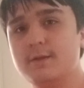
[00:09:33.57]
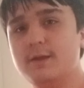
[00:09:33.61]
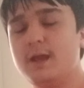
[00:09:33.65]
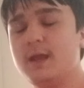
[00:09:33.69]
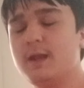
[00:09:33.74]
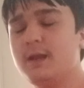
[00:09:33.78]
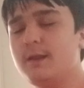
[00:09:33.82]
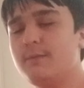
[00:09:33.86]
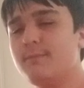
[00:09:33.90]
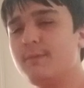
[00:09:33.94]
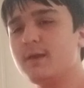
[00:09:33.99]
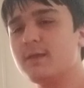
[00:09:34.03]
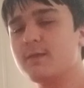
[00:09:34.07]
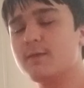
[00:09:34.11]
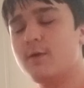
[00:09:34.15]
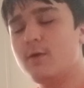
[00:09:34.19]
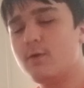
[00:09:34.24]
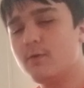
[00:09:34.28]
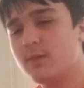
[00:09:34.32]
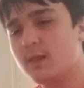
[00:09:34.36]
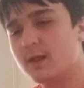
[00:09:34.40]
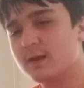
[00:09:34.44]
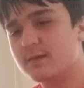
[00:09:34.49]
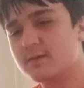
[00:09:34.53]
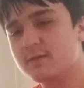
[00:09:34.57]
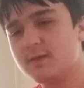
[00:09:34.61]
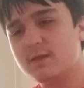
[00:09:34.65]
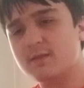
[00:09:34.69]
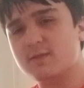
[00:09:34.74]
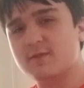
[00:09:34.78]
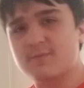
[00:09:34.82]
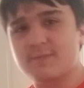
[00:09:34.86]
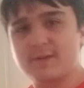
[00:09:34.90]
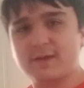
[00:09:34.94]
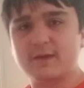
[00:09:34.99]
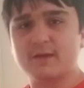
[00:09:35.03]
And it makes a whole lot of
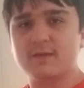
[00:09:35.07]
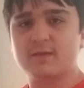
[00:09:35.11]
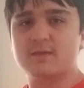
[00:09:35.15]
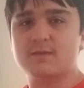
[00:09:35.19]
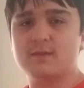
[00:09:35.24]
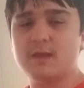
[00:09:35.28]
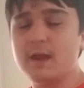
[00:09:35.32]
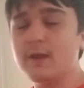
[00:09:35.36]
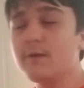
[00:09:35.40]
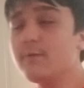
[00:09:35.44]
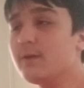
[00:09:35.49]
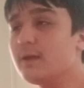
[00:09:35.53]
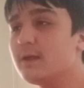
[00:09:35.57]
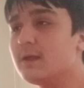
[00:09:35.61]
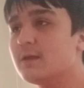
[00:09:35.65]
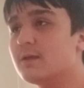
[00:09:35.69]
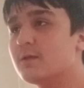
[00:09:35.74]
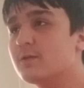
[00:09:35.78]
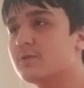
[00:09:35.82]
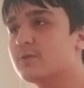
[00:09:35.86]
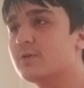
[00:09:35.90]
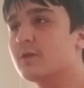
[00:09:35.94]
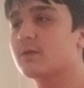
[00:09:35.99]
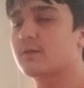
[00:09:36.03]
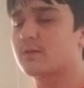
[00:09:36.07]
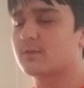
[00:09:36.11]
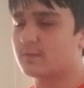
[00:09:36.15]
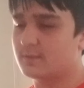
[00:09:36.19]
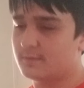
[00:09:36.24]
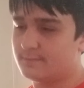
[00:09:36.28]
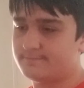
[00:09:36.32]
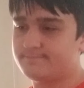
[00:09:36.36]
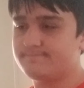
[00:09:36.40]
sense, because Terry is just...